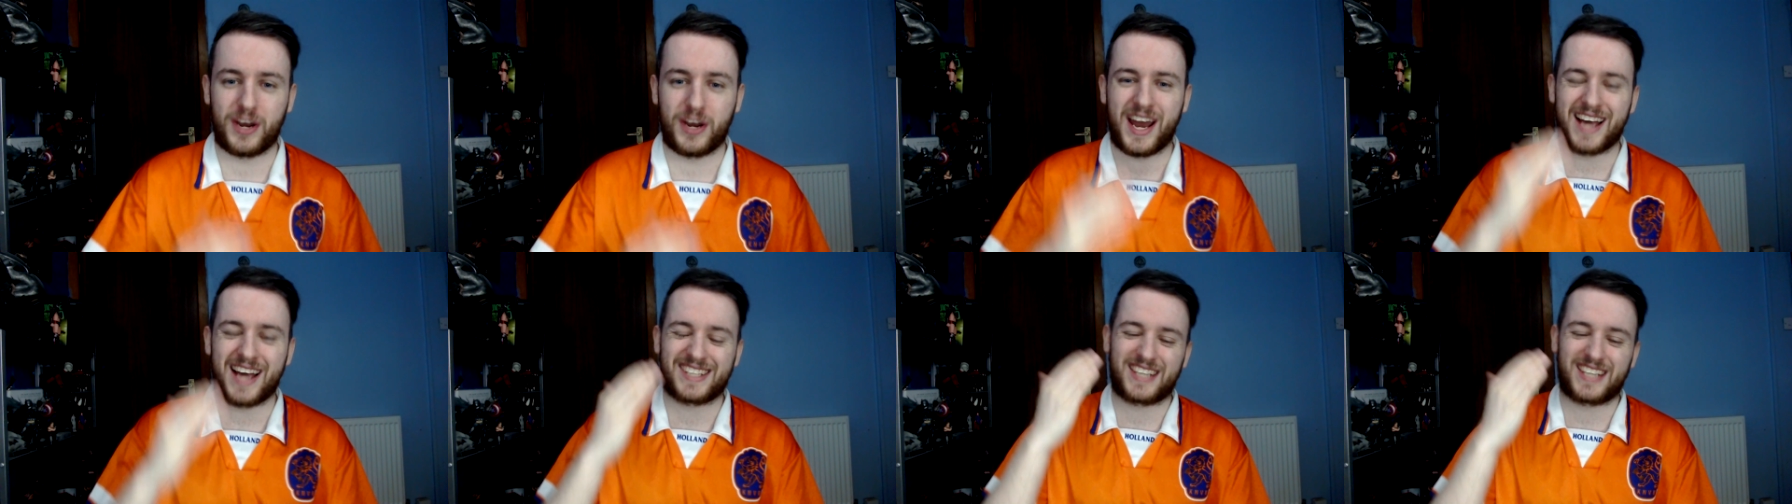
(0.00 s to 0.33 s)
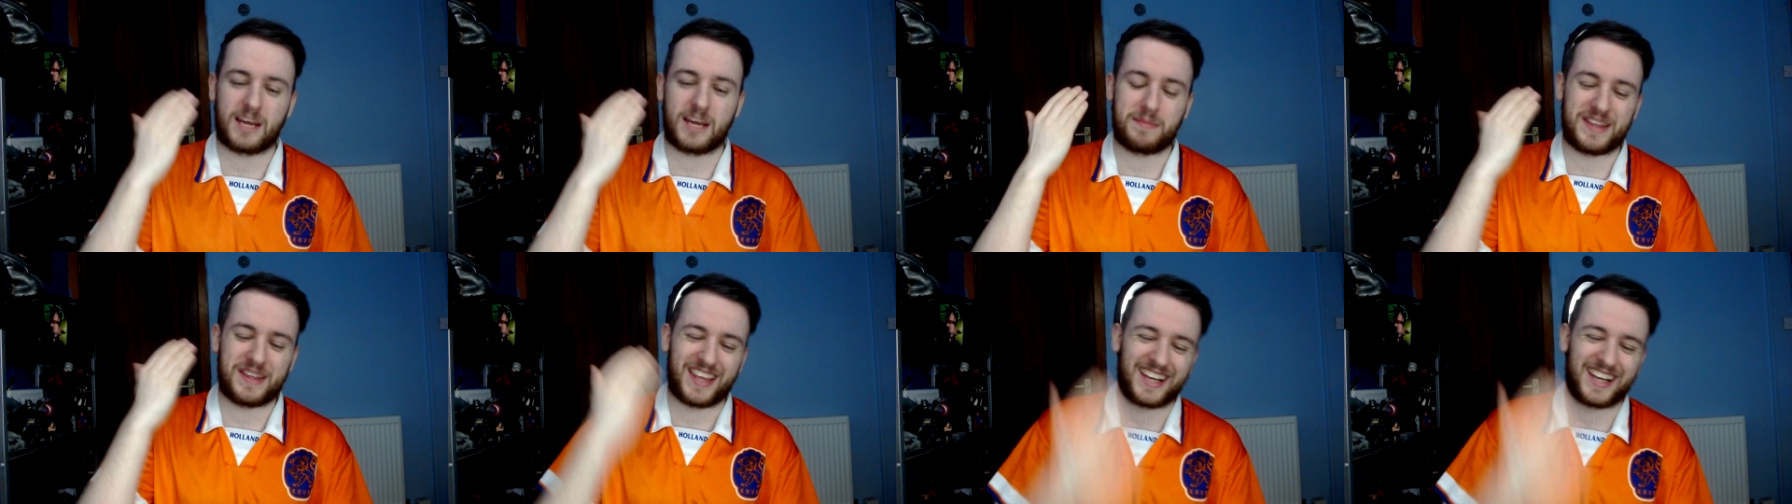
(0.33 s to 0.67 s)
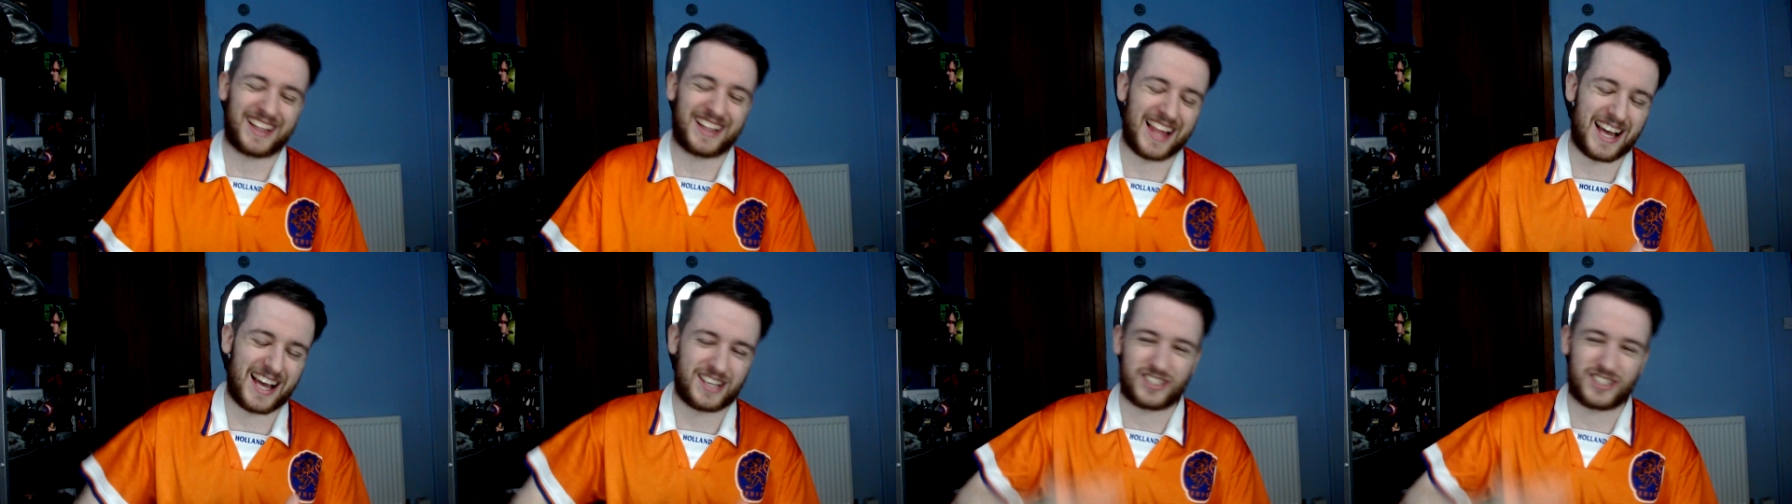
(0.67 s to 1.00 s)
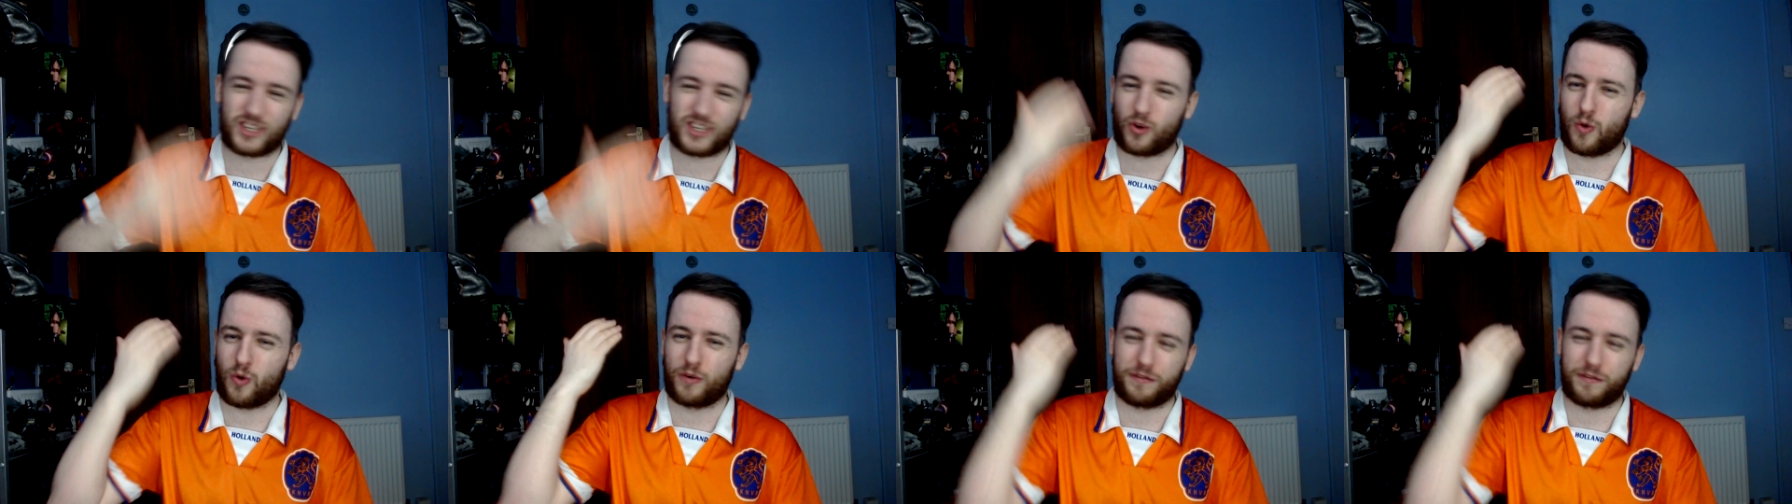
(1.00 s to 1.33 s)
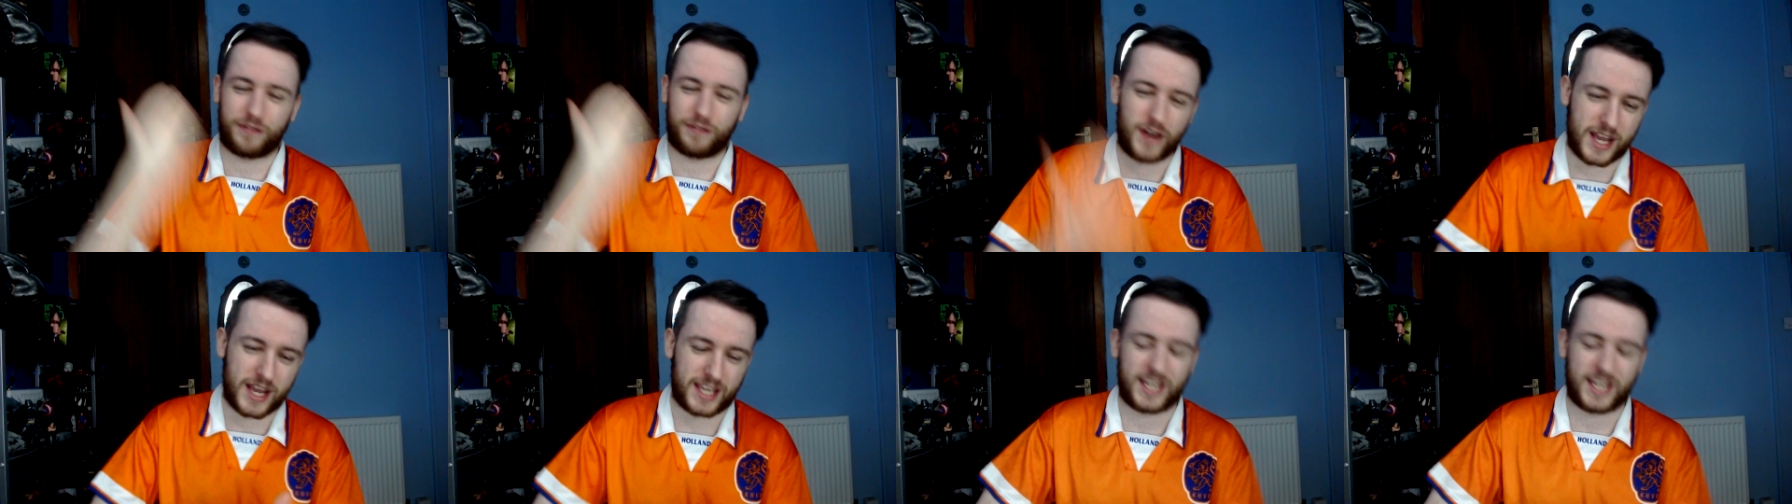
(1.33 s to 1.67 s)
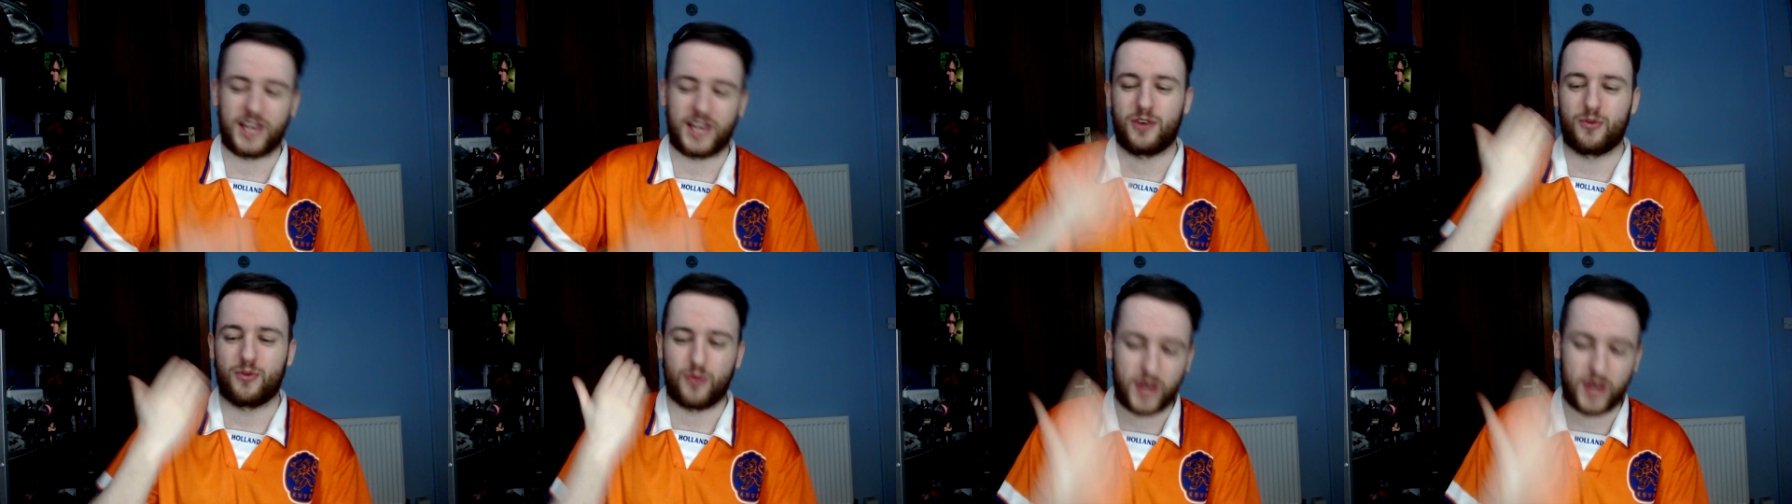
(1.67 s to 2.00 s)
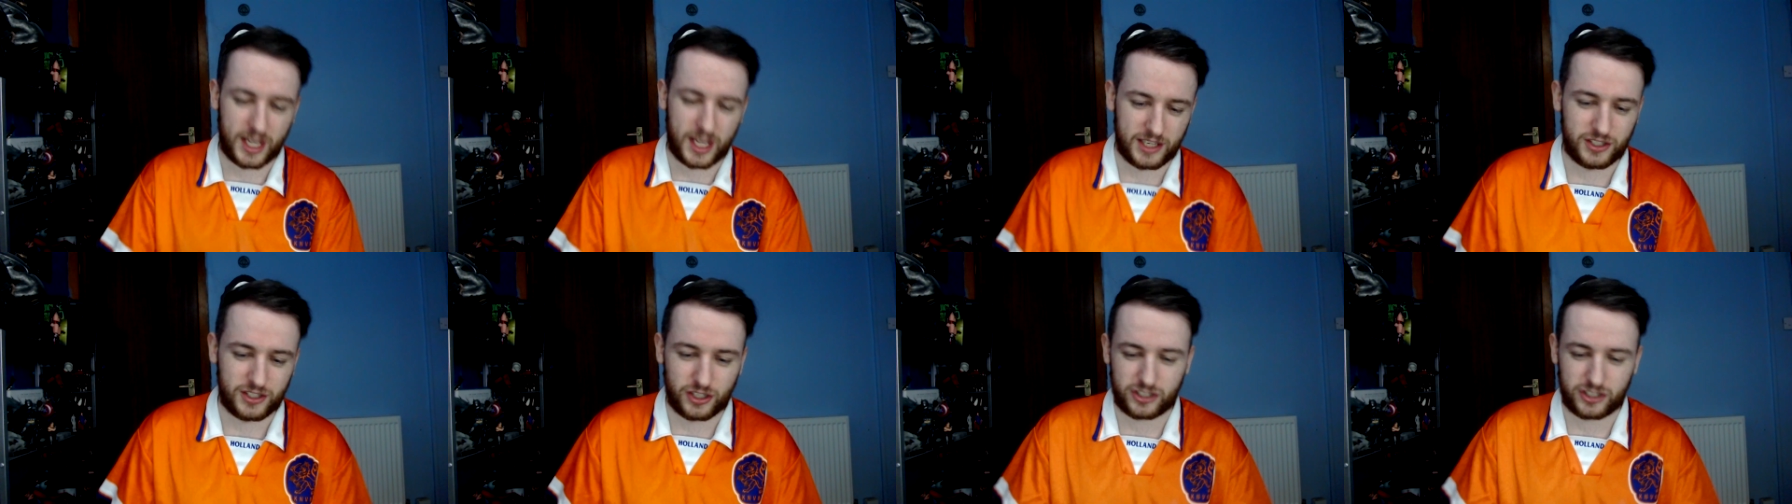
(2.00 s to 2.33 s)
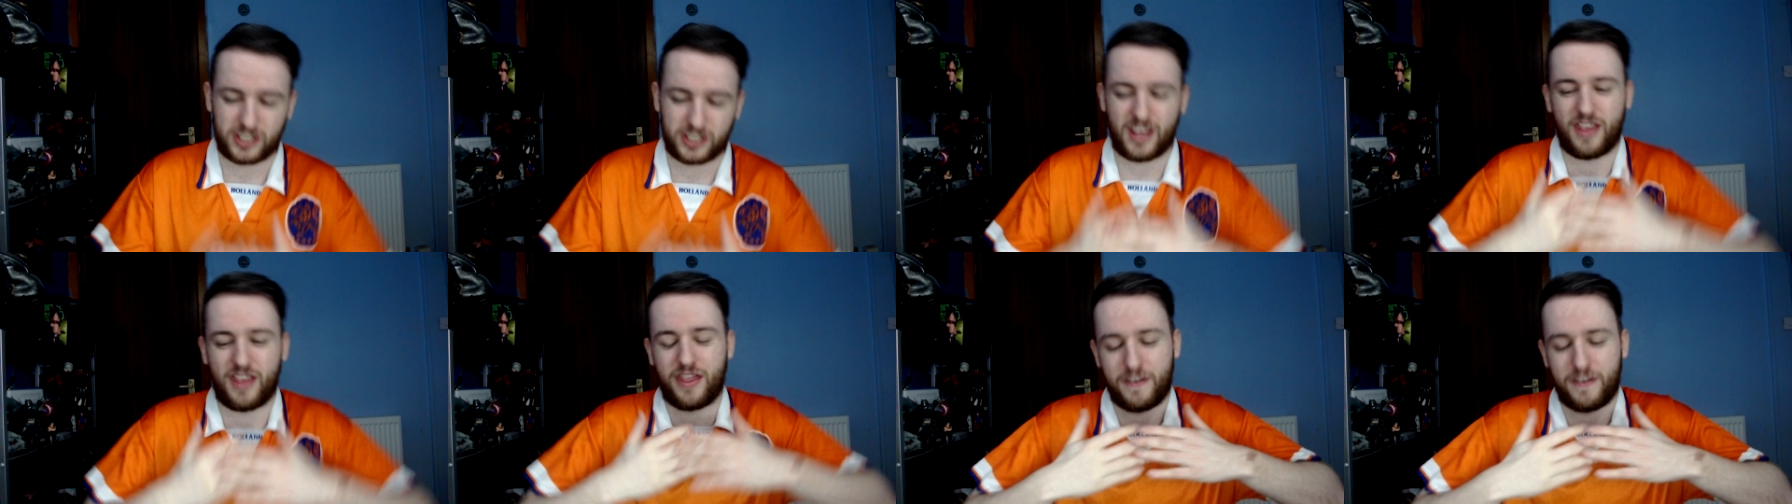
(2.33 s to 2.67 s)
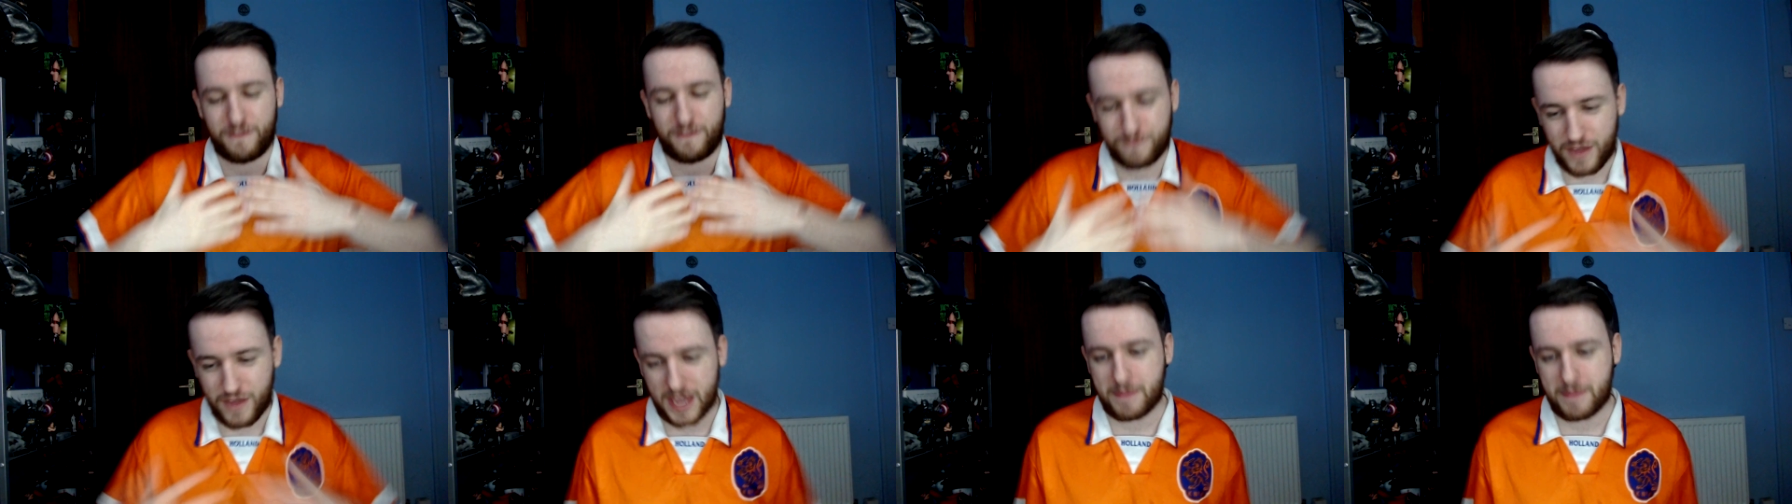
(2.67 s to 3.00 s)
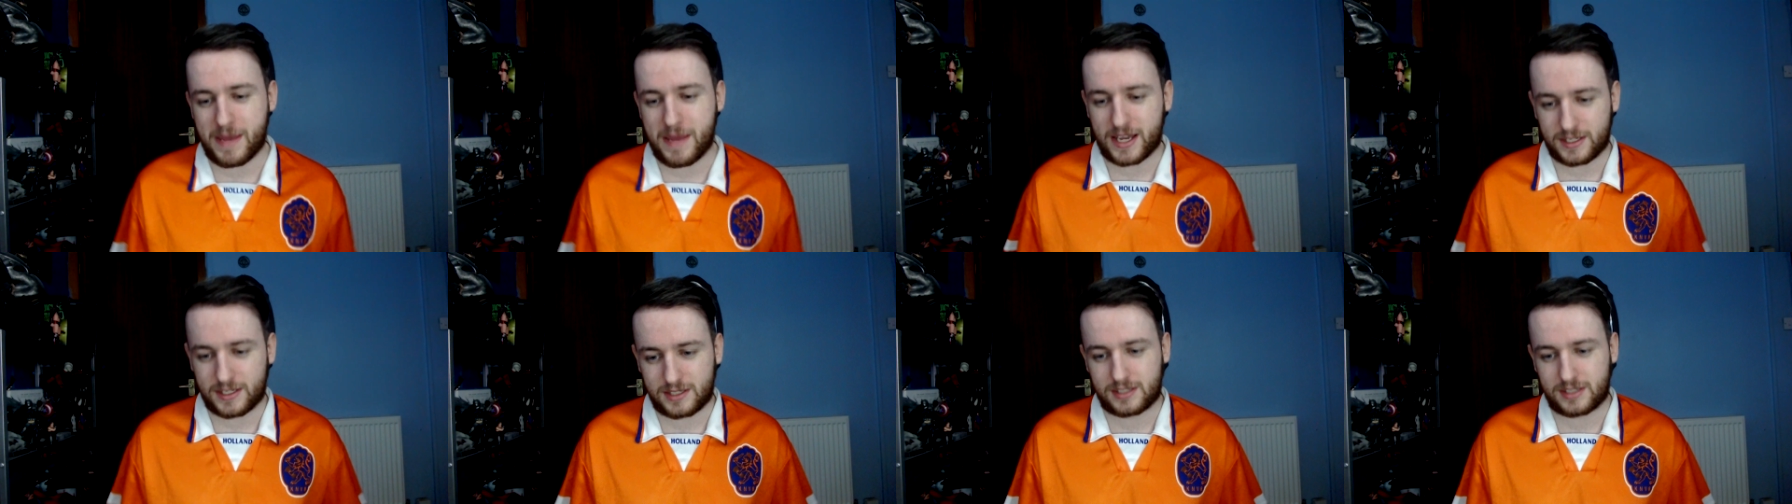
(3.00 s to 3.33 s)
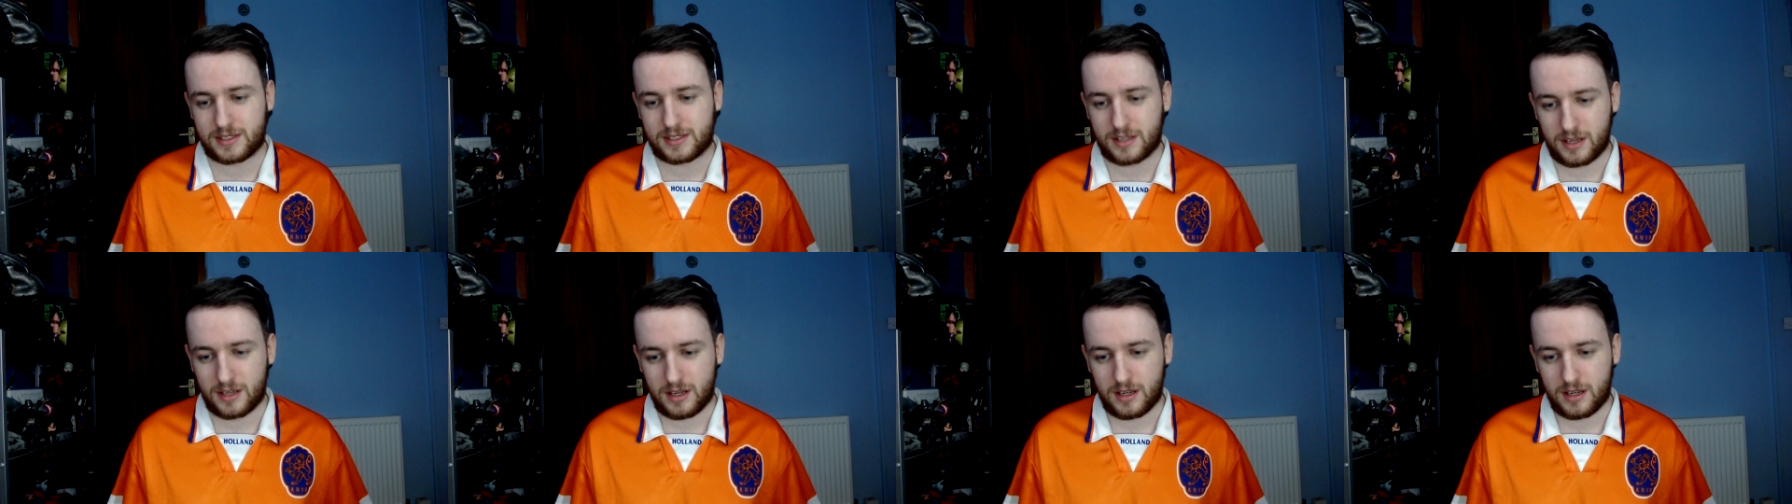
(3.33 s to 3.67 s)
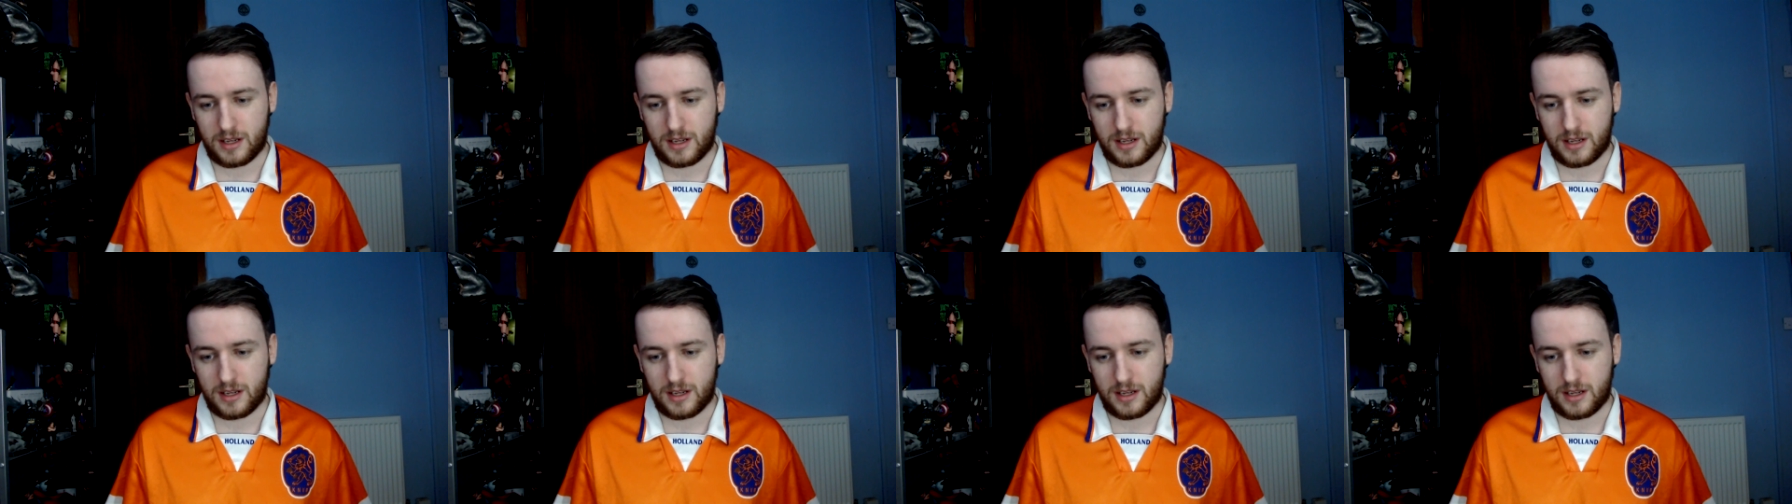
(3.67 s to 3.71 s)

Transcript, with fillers: and that is going to be the Glasgow frickin' Rangers, the famous